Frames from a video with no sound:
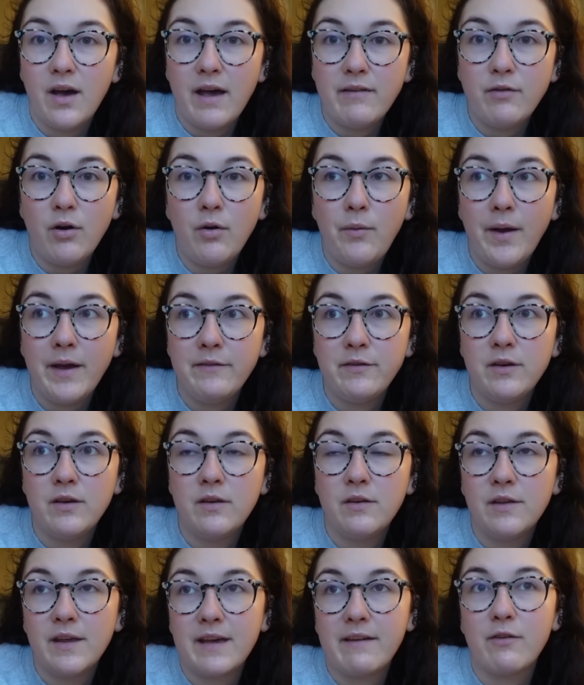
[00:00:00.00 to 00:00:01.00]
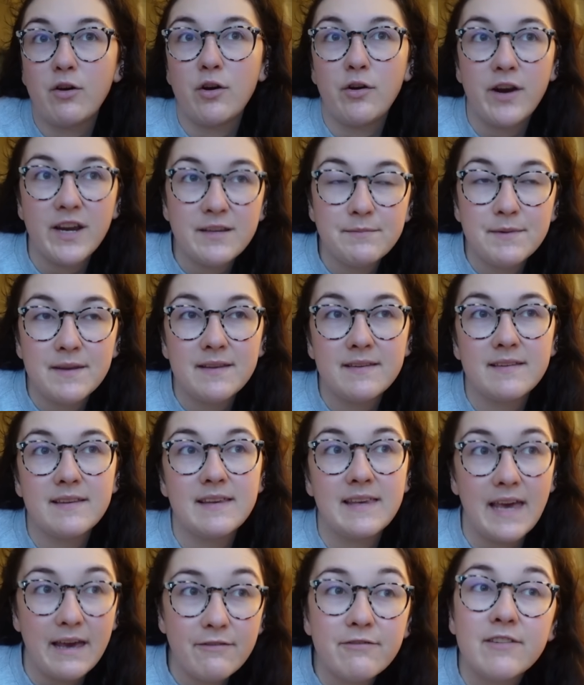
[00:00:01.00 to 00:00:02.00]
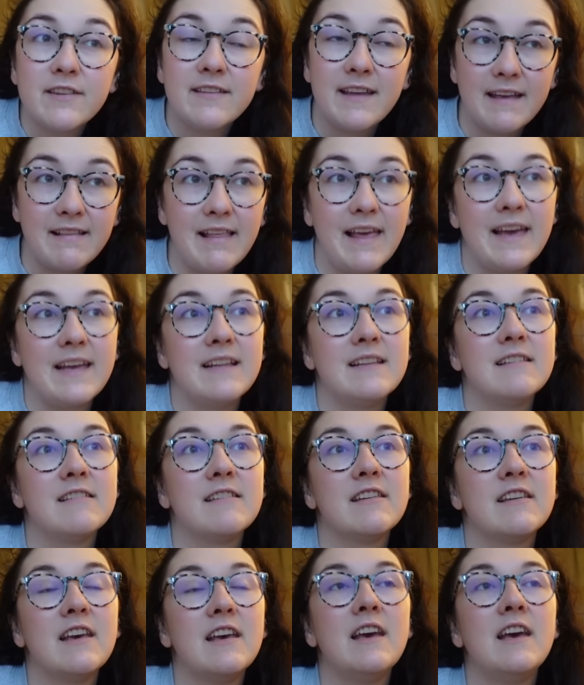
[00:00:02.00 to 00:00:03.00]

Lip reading: I've got quite a few, like I've got Christmas gift deadlines,